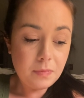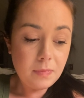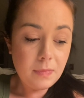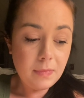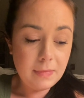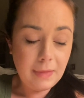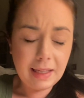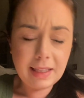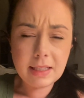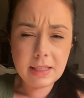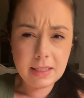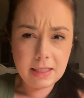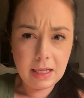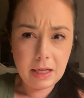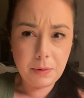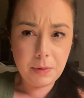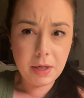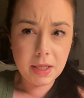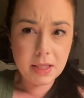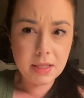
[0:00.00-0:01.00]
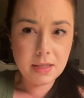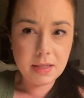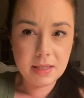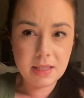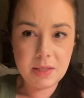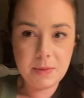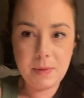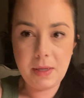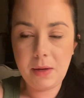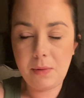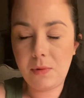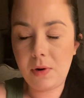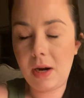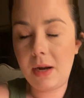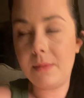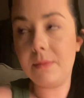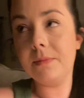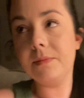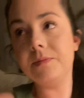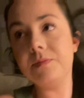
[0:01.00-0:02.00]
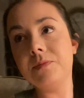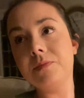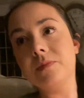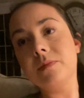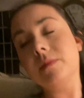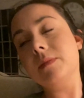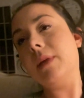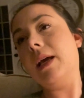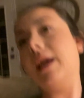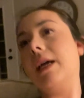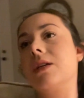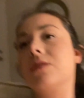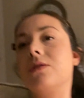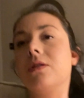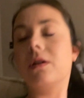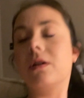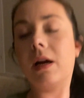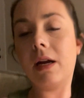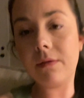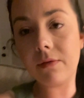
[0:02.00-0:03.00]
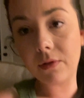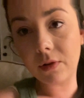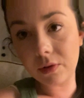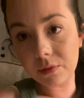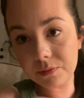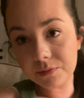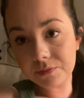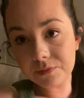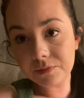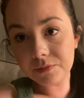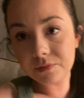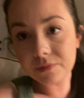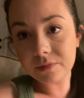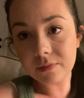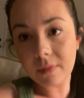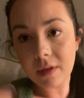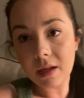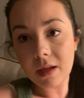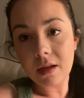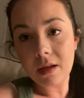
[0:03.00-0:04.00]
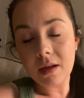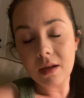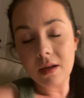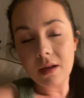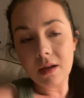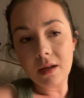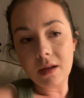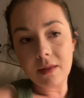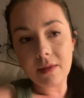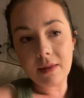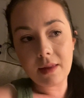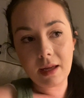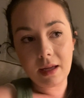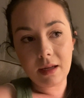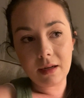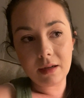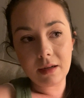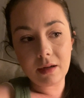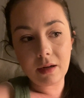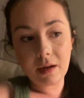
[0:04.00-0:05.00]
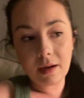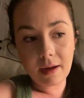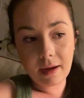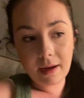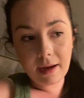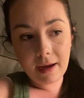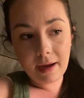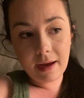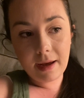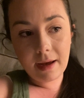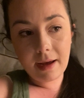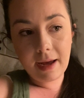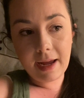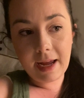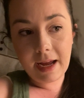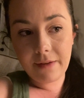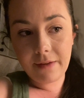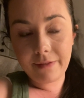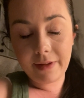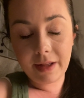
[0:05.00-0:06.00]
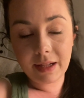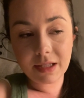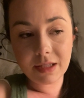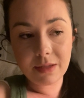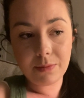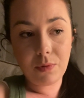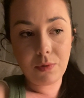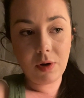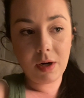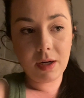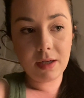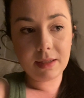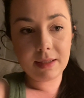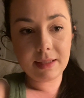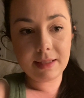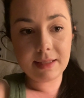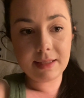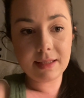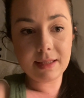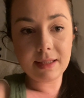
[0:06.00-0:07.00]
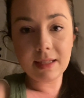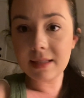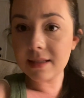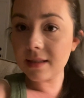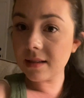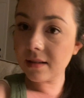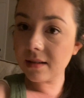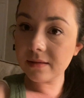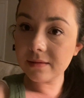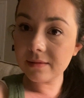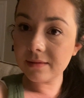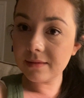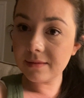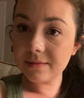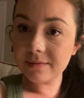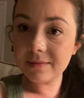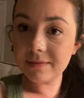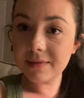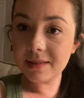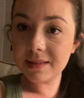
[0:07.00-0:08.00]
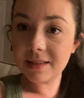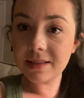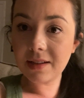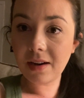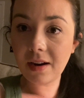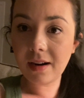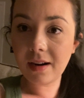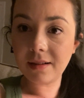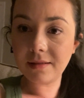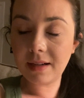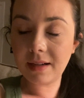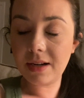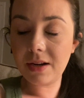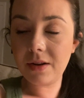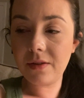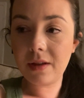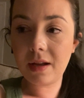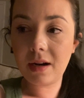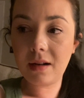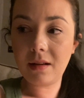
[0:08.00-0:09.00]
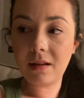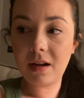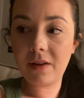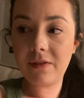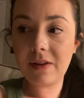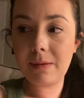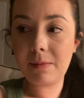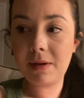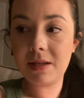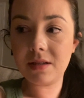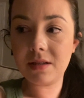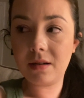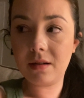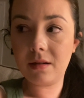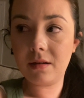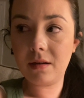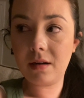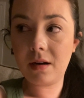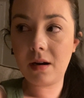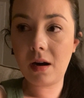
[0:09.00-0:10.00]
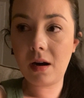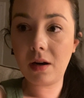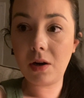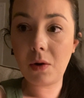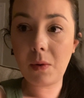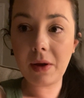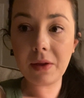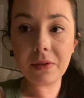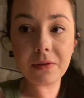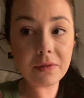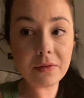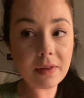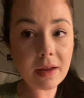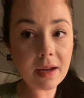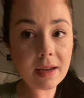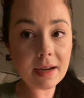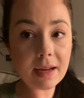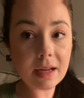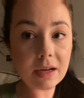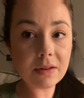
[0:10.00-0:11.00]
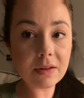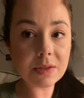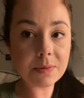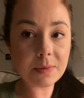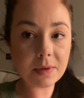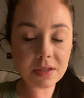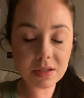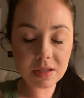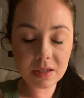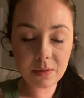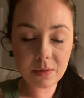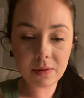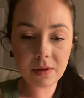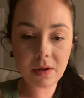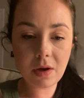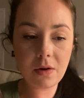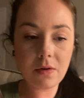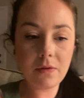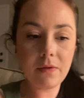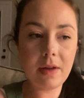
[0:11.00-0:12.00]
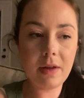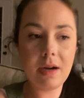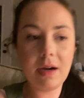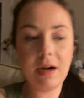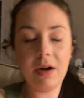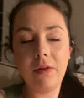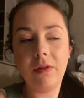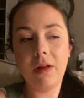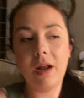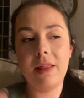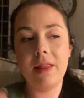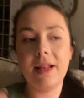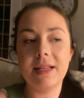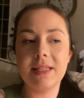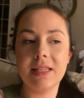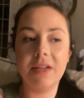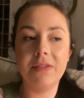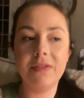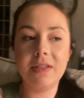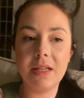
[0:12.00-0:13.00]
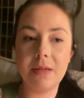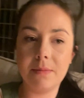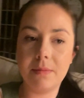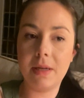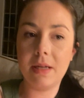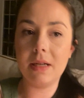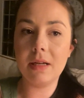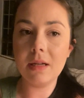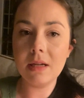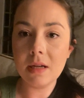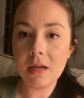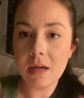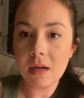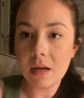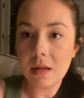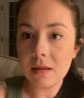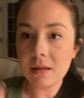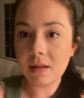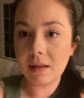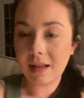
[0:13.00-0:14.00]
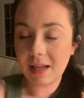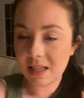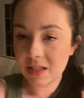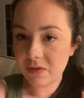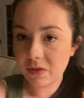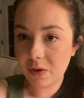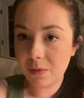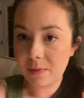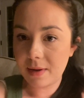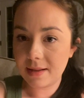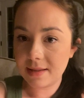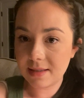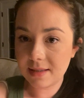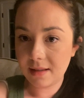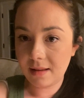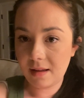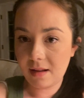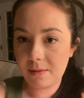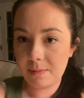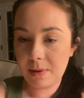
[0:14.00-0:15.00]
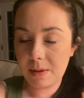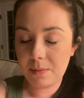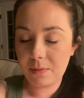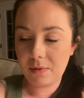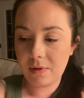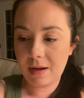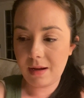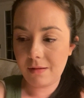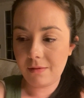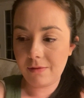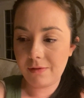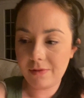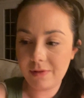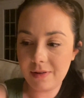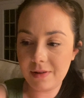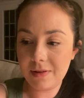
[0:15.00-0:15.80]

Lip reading: like today where it's just me, where I'm extra grateful that I have that support, because this is hard. And I know that a lot of families are going through that now, especially with COVID, and a lot of that's lifting. But the last few months, a lot of people have